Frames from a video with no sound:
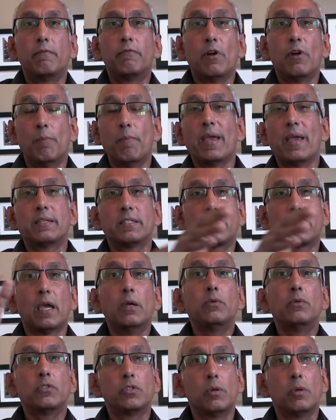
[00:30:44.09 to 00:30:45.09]
from
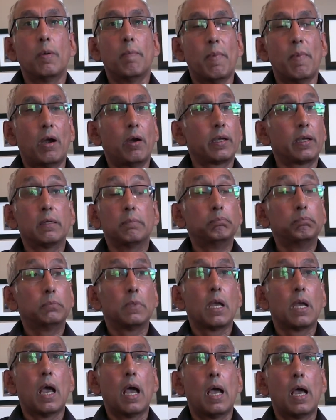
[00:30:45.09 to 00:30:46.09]
Mexico to America,
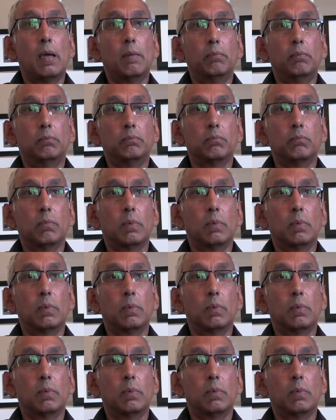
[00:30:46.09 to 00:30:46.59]
um,